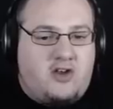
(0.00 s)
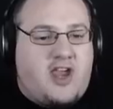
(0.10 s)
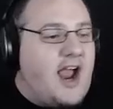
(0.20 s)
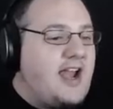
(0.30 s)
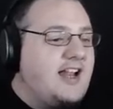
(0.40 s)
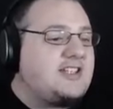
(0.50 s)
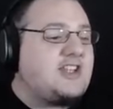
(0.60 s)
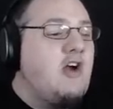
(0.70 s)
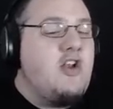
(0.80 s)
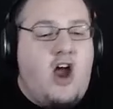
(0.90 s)
Look at it. It's
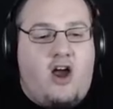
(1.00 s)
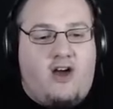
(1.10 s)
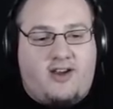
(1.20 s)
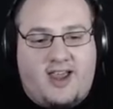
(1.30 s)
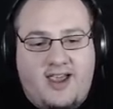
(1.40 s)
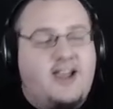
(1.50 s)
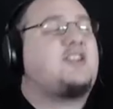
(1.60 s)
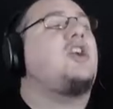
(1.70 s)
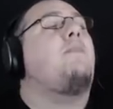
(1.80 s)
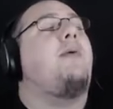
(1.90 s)
so long.
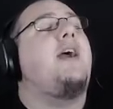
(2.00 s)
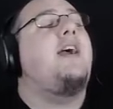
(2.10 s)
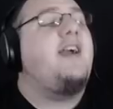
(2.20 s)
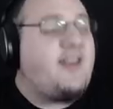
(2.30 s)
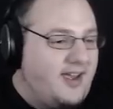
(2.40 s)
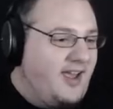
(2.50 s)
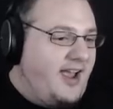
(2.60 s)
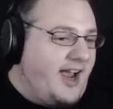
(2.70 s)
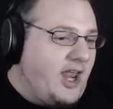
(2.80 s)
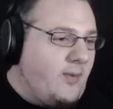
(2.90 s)
It's so big.
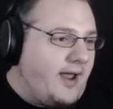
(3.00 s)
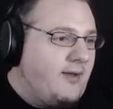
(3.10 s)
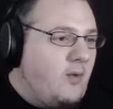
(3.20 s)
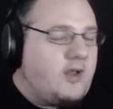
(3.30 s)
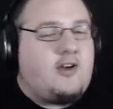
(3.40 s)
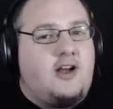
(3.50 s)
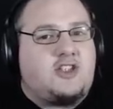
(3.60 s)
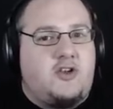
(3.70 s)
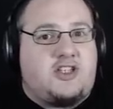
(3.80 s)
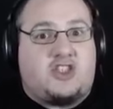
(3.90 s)
Anyway, we've
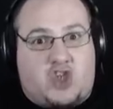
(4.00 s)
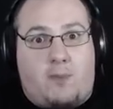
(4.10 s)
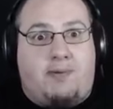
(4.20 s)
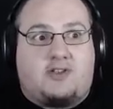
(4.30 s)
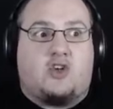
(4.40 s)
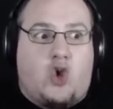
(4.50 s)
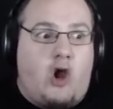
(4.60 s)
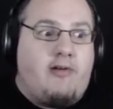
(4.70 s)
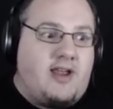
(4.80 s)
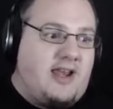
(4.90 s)
got to do a stupid
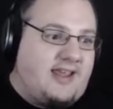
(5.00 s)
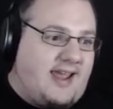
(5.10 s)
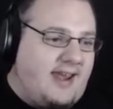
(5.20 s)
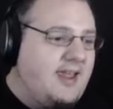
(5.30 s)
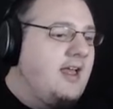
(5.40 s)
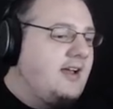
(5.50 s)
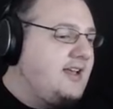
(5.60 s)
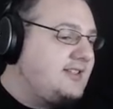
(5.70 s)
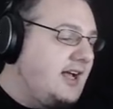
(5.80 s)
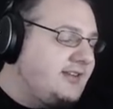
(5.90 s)
tutorial again,
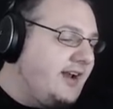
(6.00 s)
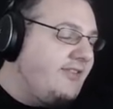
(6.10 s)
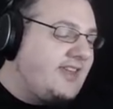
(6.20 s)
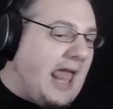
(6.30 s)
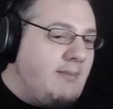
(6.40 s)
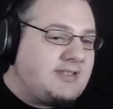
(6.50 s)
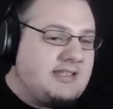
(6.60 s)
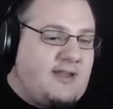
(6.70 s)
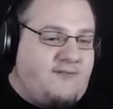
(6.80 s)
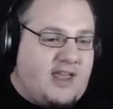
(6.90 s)
because I don't know. The game
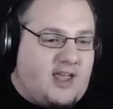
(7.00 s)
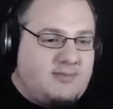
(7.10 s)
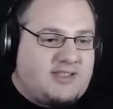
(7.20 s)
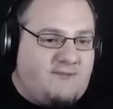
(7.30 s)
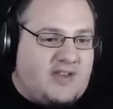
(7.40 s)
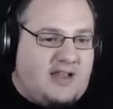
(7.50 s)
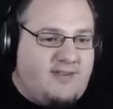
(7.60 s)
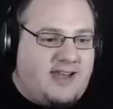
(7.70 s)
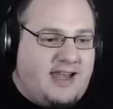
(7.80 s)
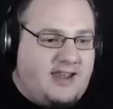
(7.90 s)
seems to think I'm something
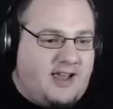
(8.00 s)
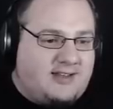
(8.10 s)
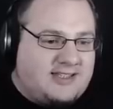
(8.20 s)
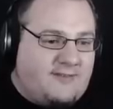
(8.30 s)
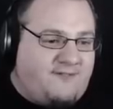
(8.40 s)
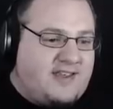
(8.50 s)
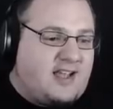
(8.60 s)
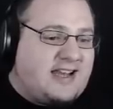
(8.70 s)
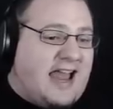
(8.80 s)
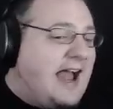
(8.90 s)
of an idiot. It doesn't
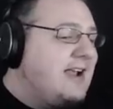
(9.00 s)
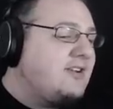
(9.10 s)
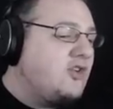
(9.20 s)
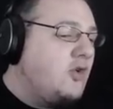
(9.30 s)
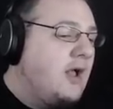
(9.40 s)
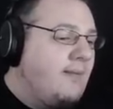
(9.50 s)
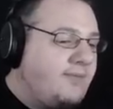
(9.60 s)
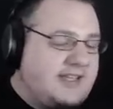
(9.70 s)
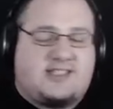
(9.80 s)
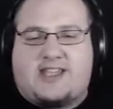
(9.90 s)
think I can handle
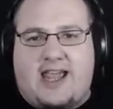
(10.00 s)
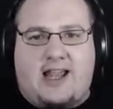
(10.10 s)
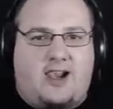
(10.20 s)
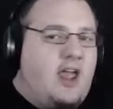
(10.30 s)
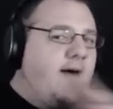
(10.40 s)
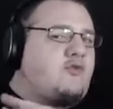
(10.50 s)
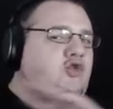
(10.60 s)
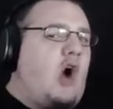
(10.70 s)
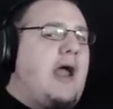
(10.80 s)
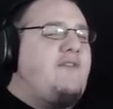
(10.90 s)
the skill of
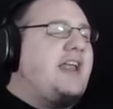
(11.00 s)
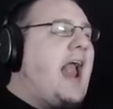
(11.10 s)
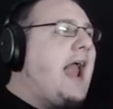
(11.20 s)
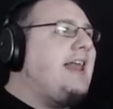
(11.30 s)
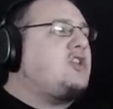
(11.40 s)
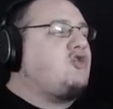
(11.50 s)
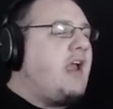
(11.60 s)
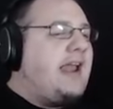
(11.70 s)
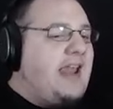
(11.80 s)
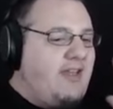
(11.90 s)
driving any
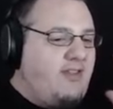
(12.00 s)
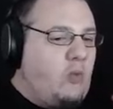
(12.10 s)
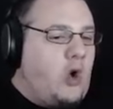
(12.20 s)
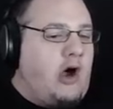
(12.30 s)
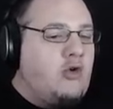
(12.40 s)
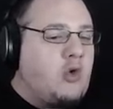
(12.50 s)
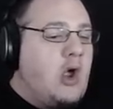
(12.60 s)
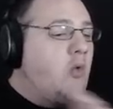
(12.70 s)
train in the world